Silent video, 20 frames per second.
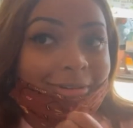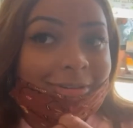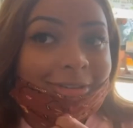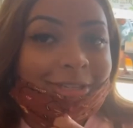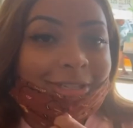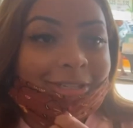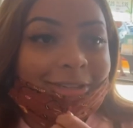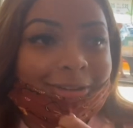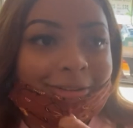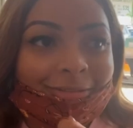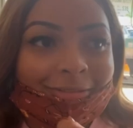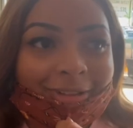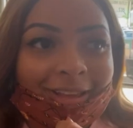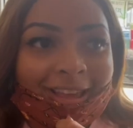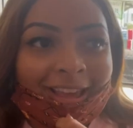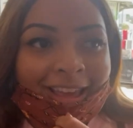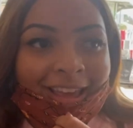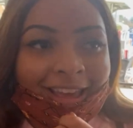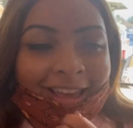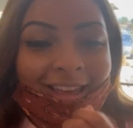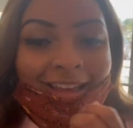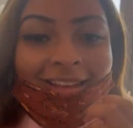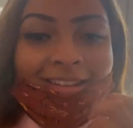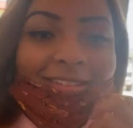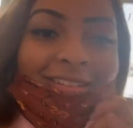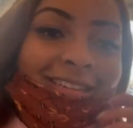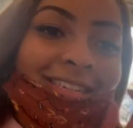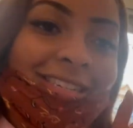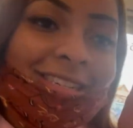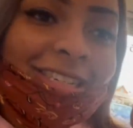So
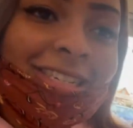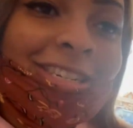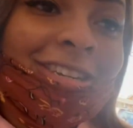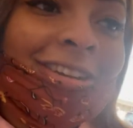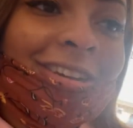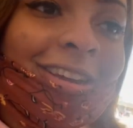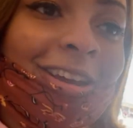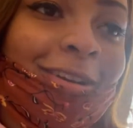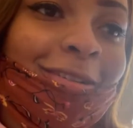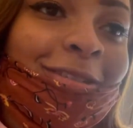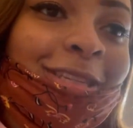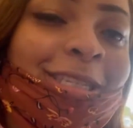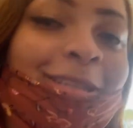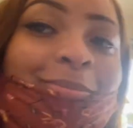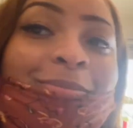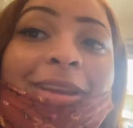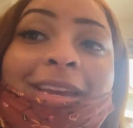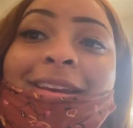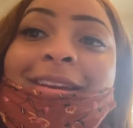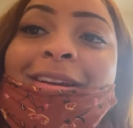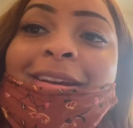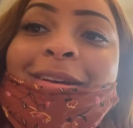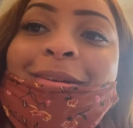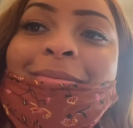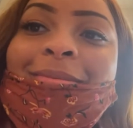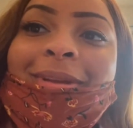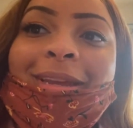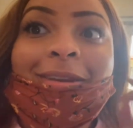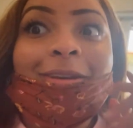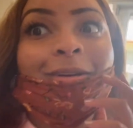let's just check out some makeup.
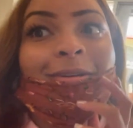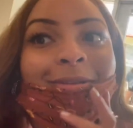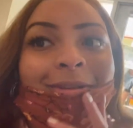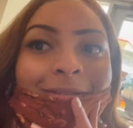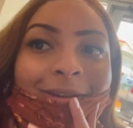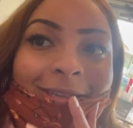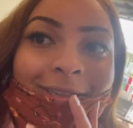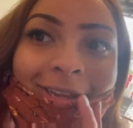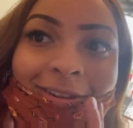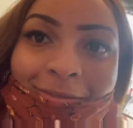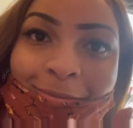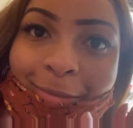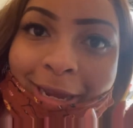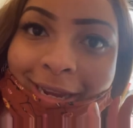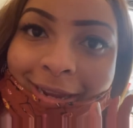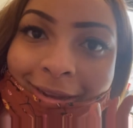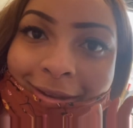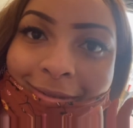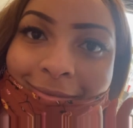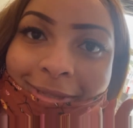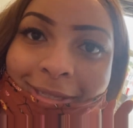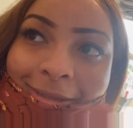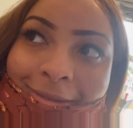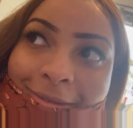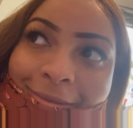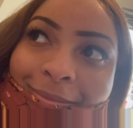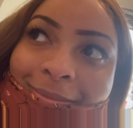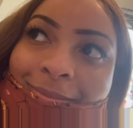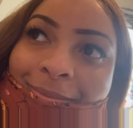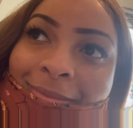And y'all know I love makeup, so
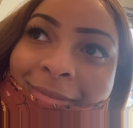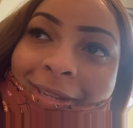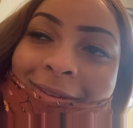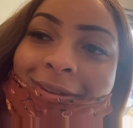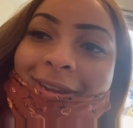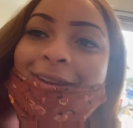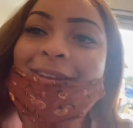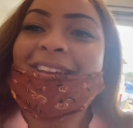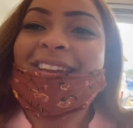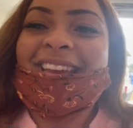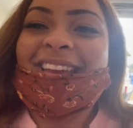okay.